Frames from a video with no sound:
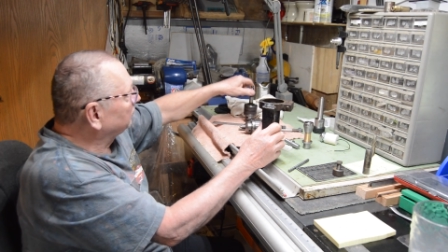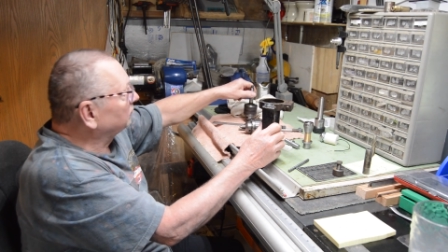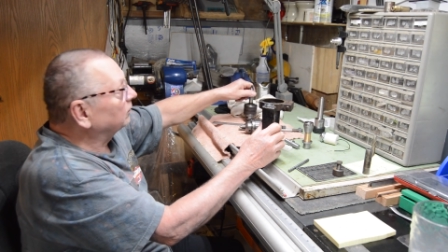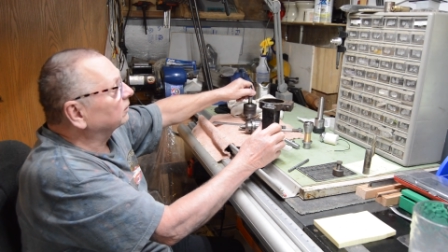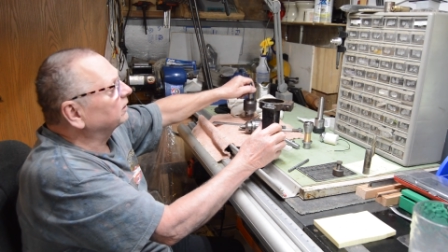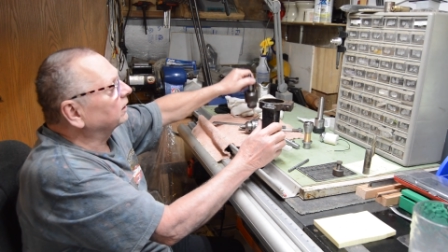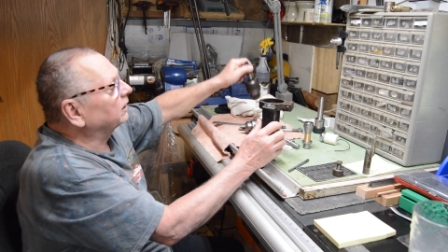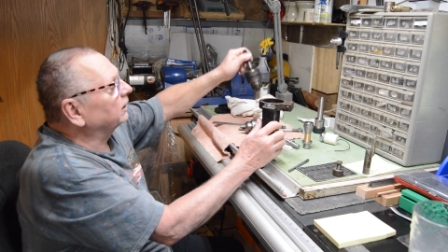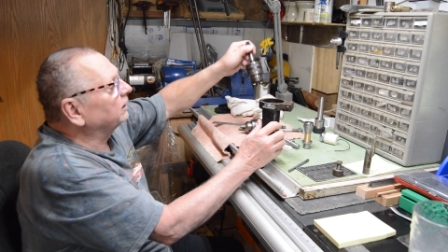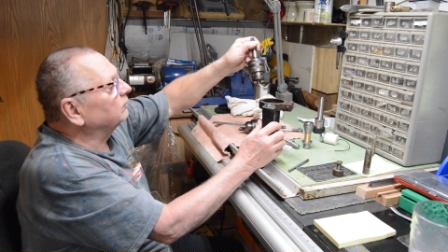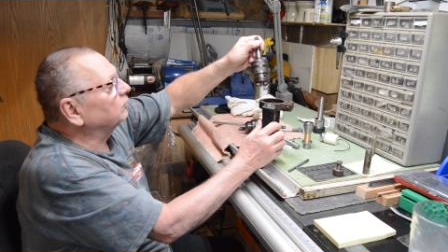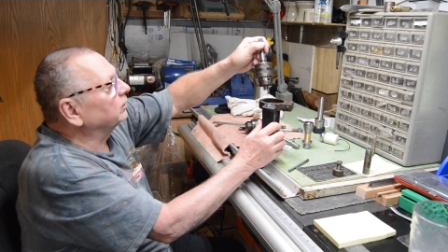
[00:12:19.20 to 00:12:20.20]
the chuck that
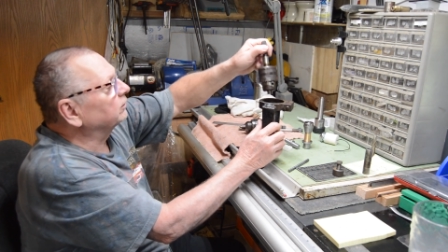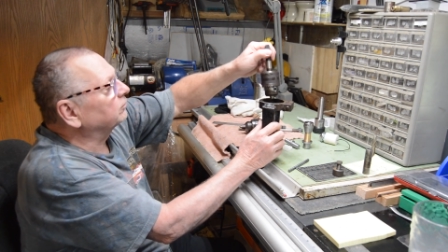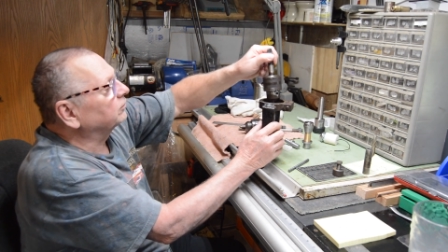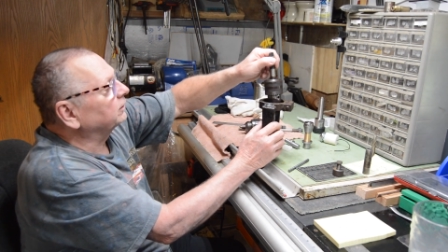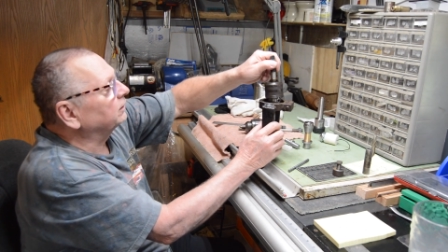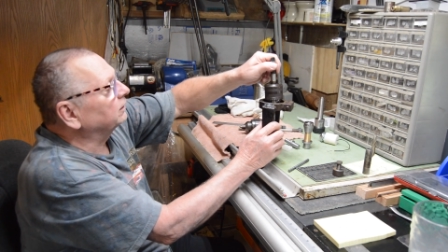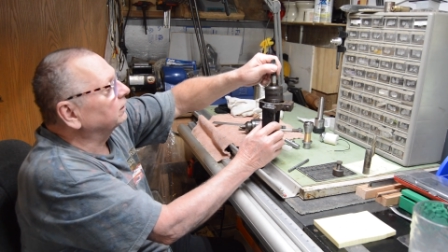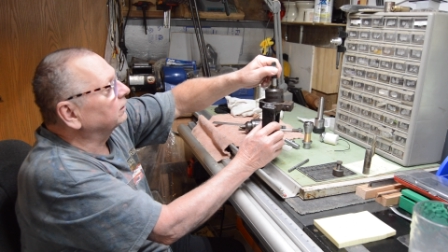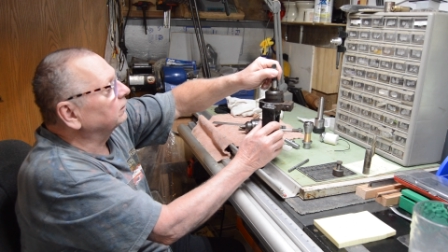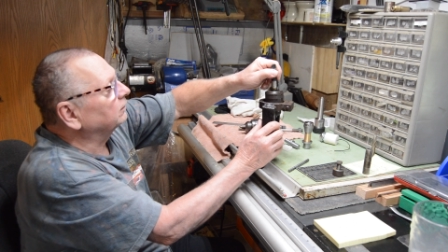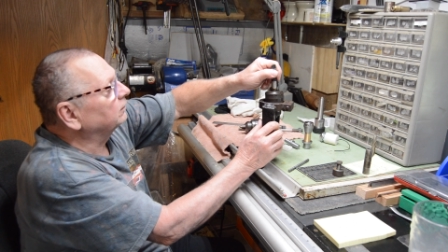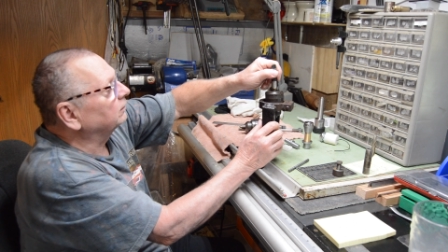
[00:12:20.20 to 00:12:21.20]
came with the uh,